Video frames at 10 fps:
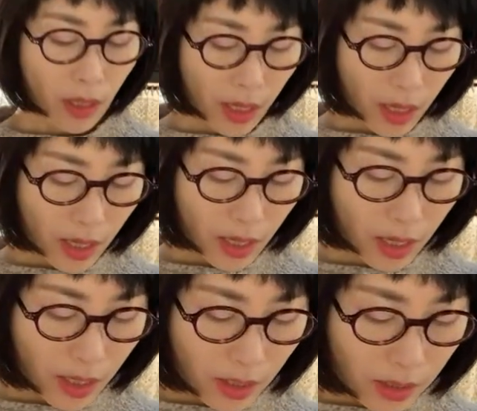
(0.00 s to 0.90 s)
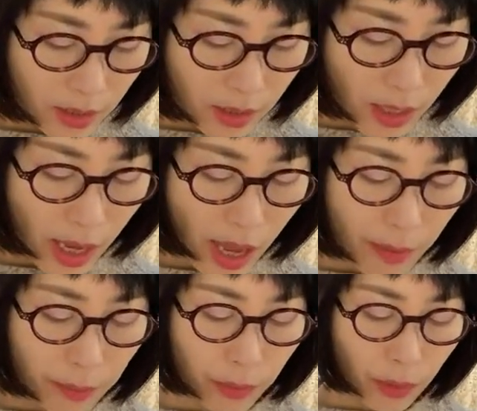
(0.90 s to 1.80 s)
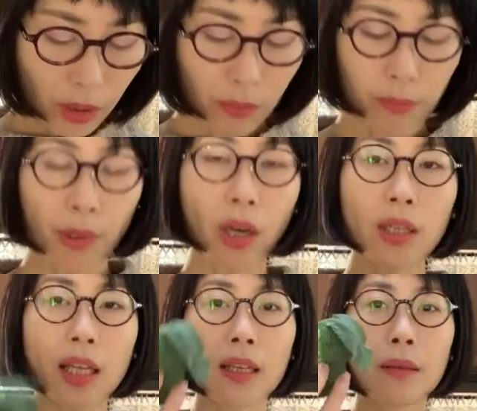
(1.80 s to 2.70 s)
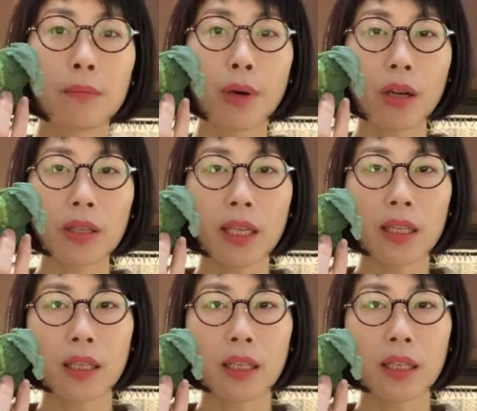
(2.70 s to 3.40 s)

and I have bro broccoli, broccoli.